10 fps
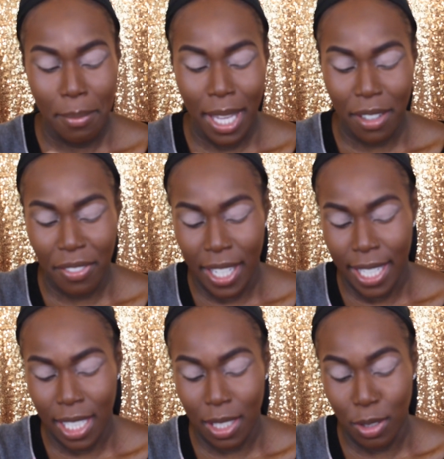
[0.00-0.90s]

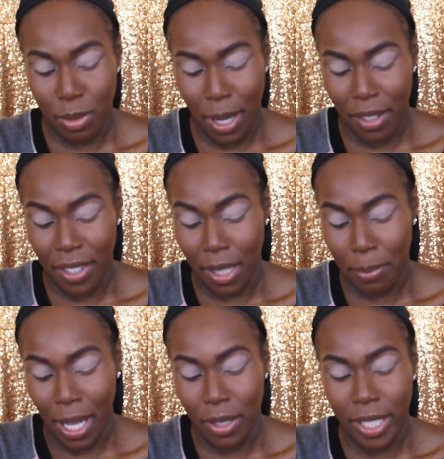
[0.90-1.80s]
mattifying, loose
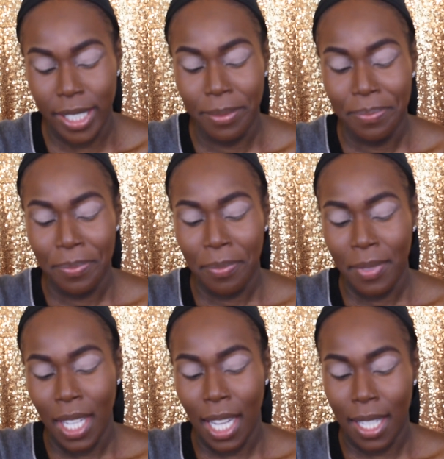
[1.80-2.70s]
mattifying powder.
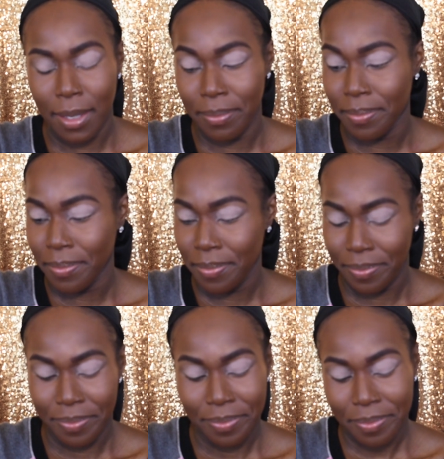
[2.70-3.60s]

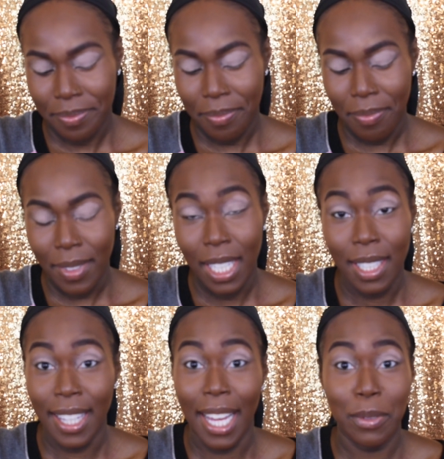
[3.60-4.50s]

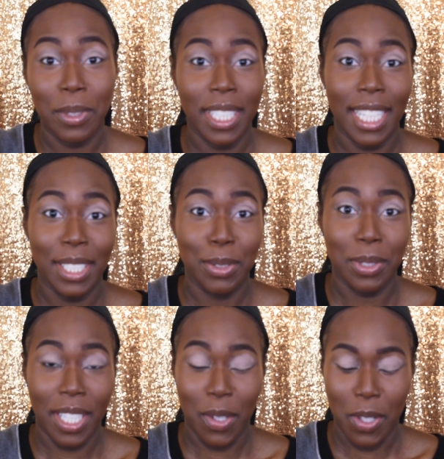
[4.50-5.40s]
That one I
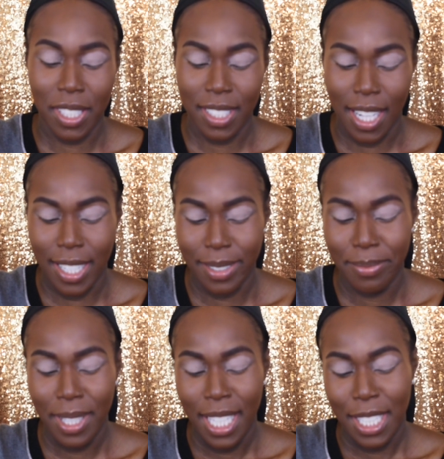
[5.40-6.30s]
use like all the time.
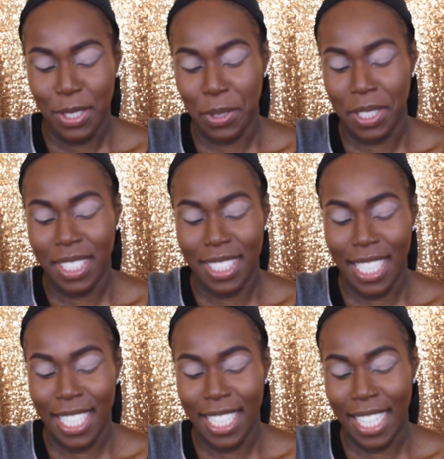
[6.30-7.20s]
So let's
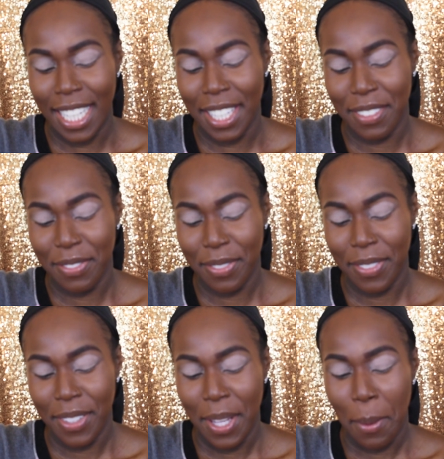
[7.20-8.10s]
see if
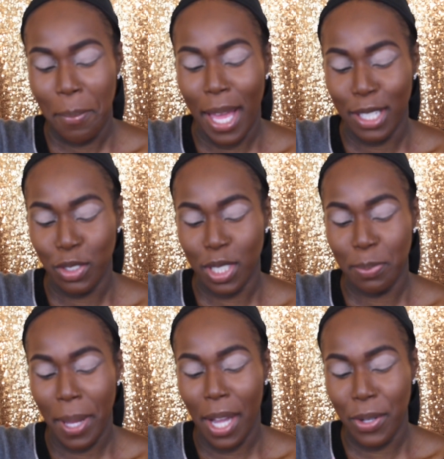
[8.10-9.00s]
Patrick's
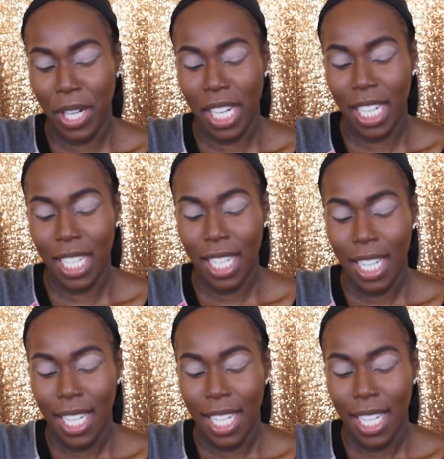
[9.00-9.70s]
powder